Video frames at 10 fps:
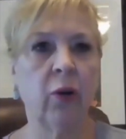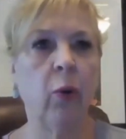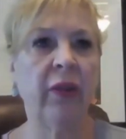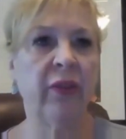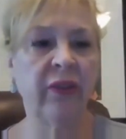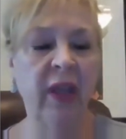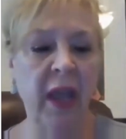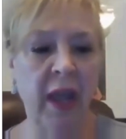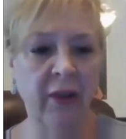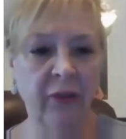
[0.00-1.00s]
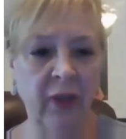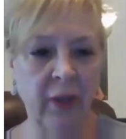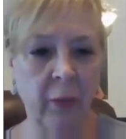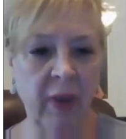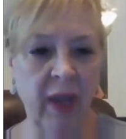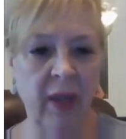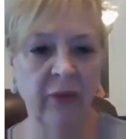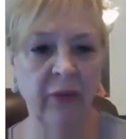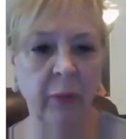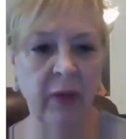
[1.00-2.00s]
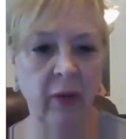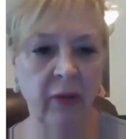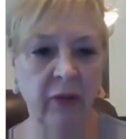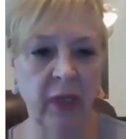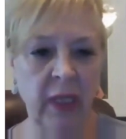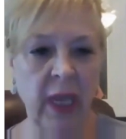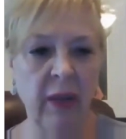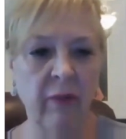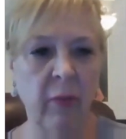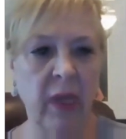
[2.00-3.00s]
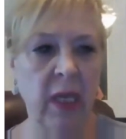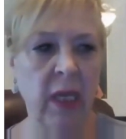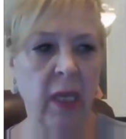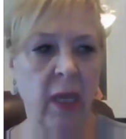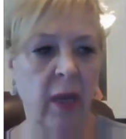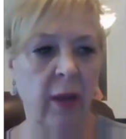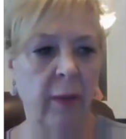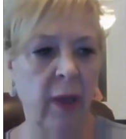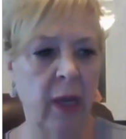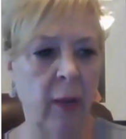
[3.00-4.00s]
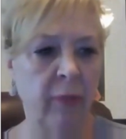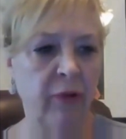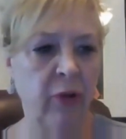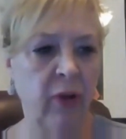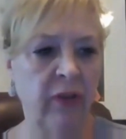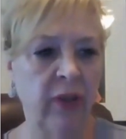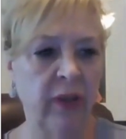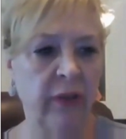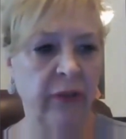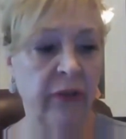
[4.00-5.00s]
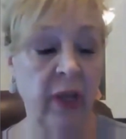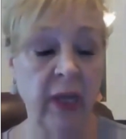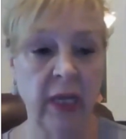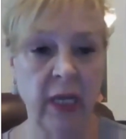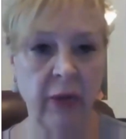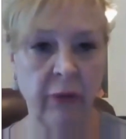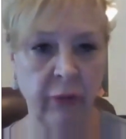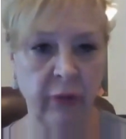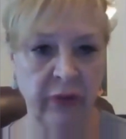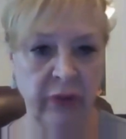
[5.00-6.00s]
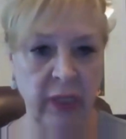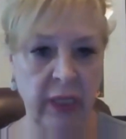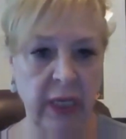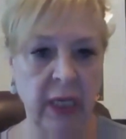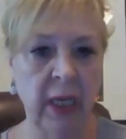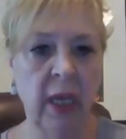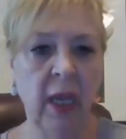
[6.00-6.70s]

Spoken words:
quite the task in the past, because it gave me an opportunity to study each facility